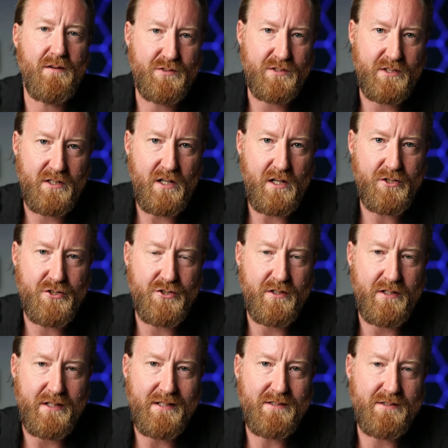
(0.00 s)
of
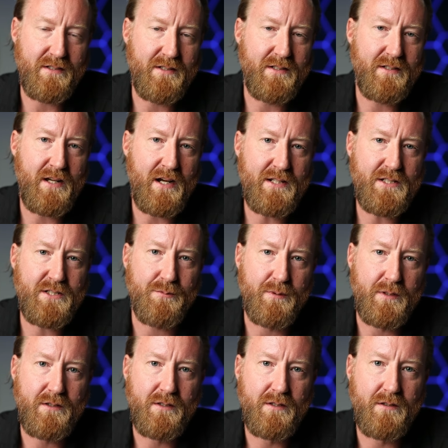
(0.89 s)
seduction is an
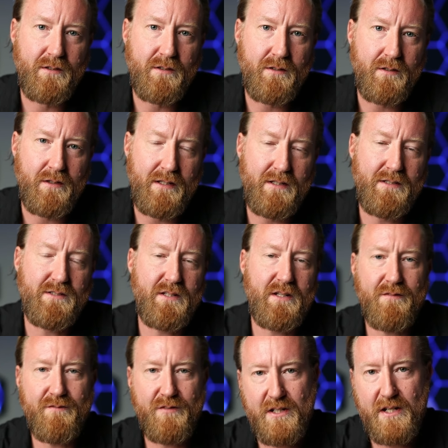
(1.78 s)
enticement. It is
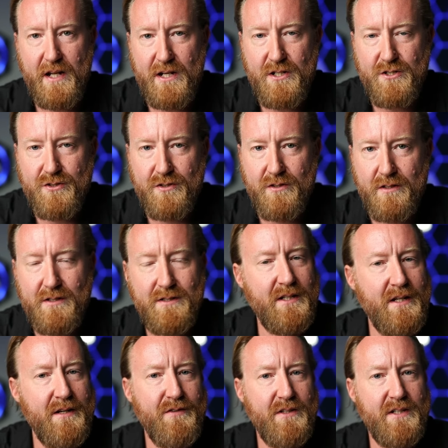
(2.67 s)
an invitation. It is
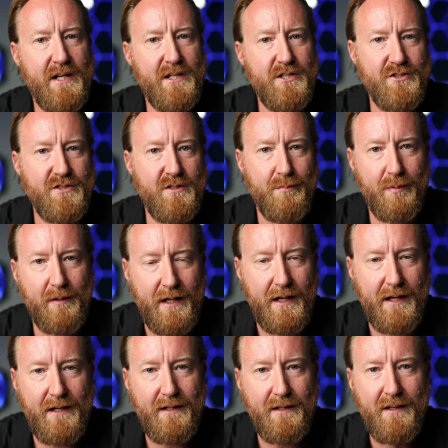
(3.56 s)
an invitation to
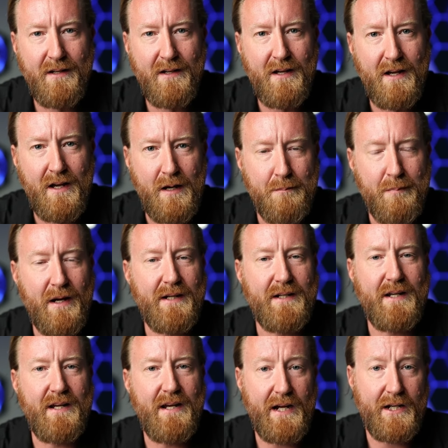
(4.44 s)
play by
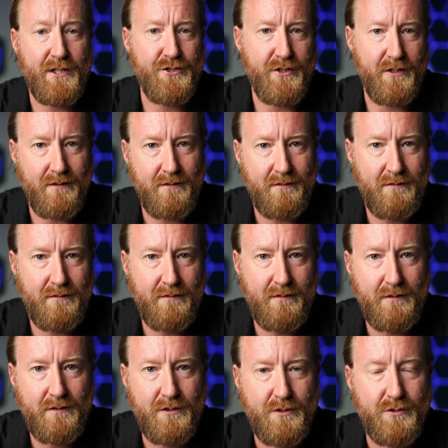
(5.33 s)
connection.
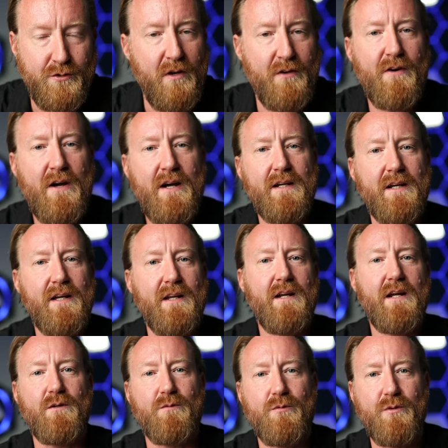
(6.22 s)
So if I
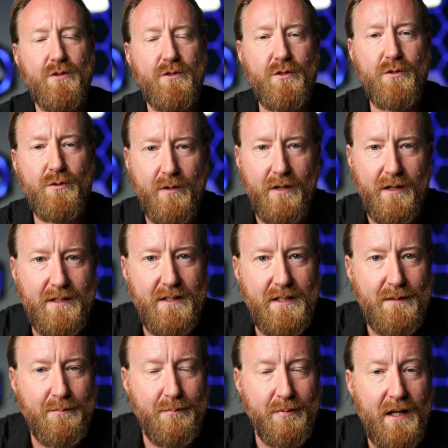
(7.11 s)
connect with you on a
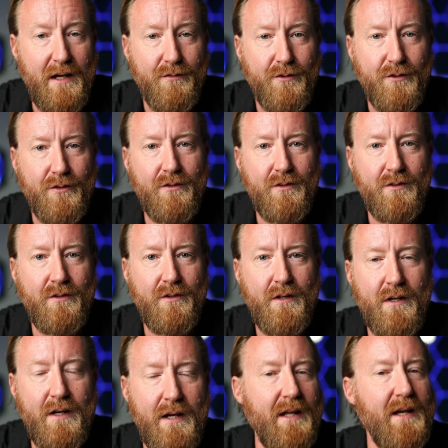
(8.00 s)
deep level
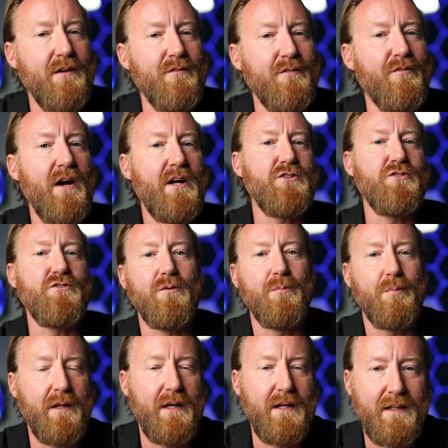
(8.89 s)
and I invite you
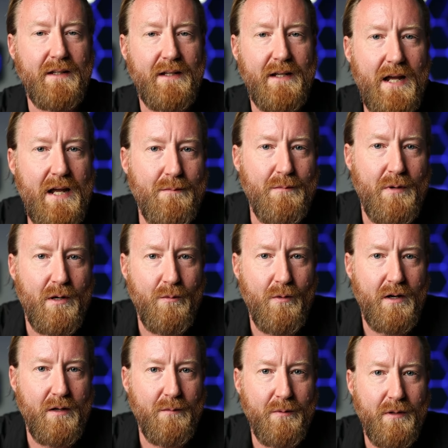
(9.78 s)
to play the game I
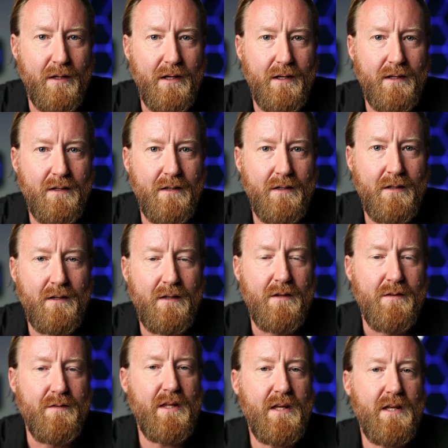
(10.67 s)
want to play,
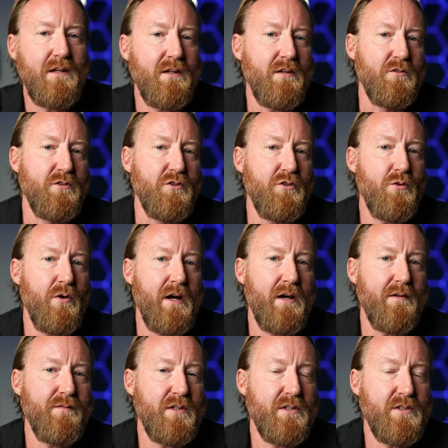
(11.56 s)
then you
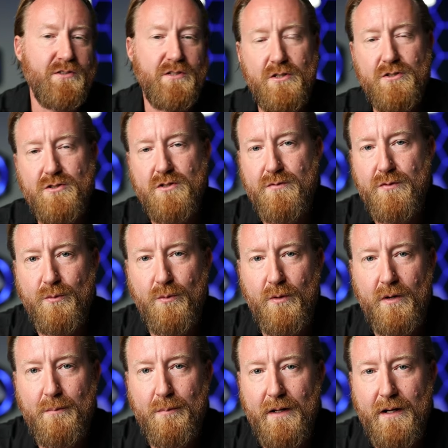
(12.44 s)
have the decision if you
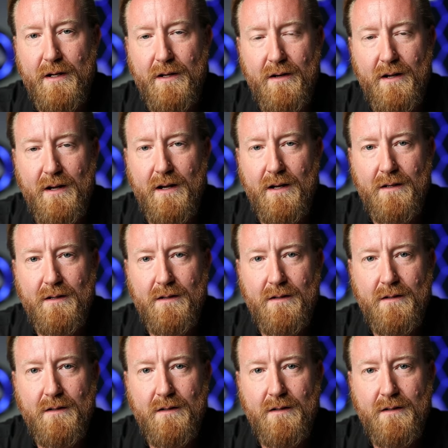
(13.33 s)
want to play or not.